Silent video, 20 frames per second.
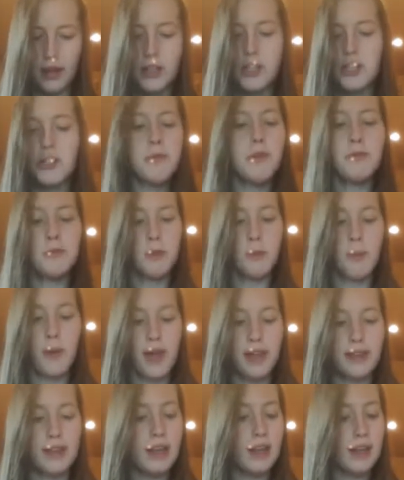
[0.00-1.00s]
"She moved
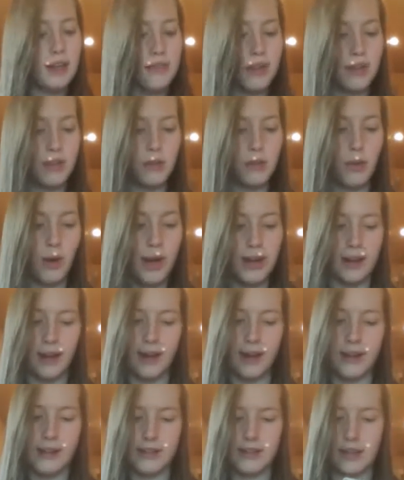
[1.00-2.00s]
away at the end of 8th grade,
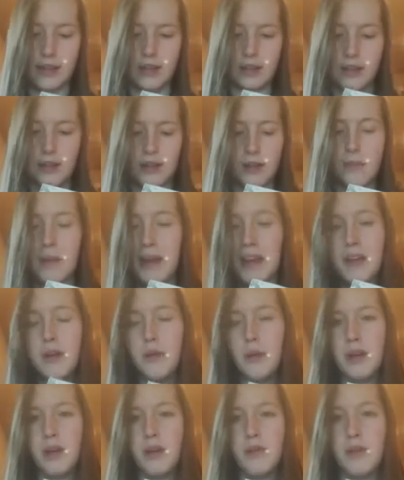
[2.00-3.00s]
I said. "Amanda
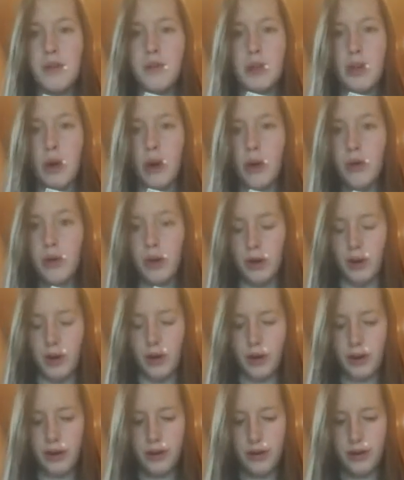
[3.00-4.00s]
wouldn't have even known
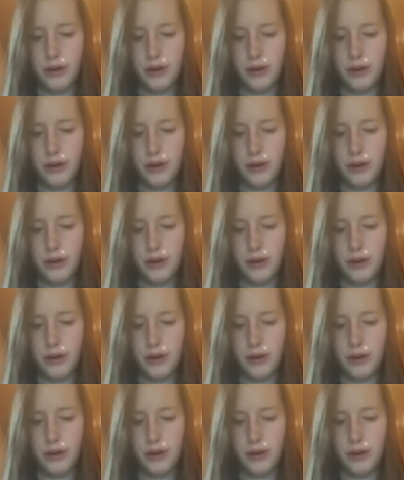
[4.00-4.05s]
her."